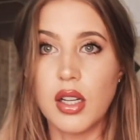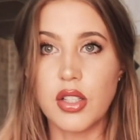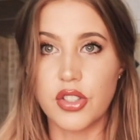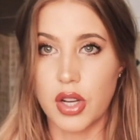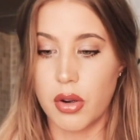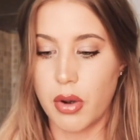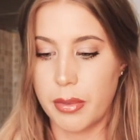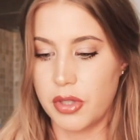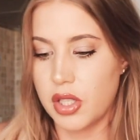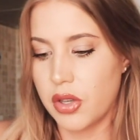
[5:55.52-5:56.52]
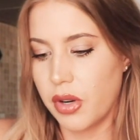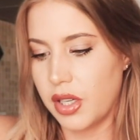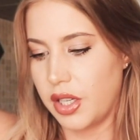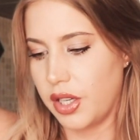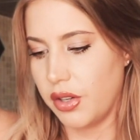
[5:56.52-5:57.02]
So I'm just going
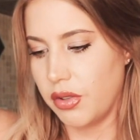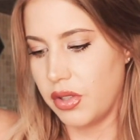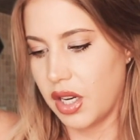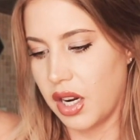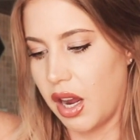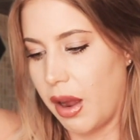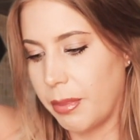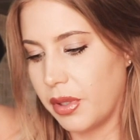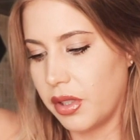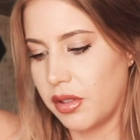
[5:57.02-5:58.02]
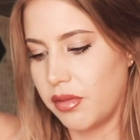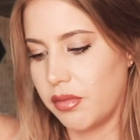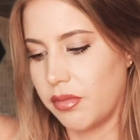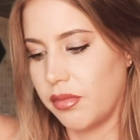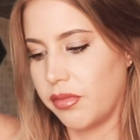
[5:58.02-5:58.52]
to use a couple
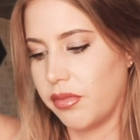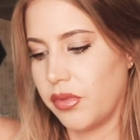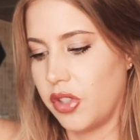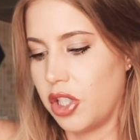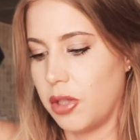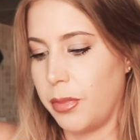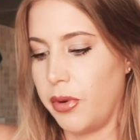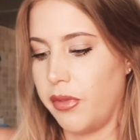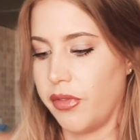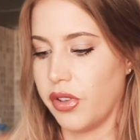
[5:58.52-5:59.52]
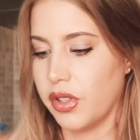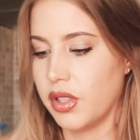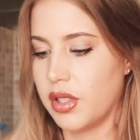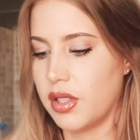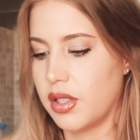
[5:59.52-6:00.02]

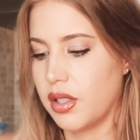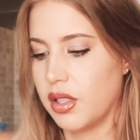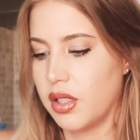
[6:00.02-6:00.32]
spoonfuls,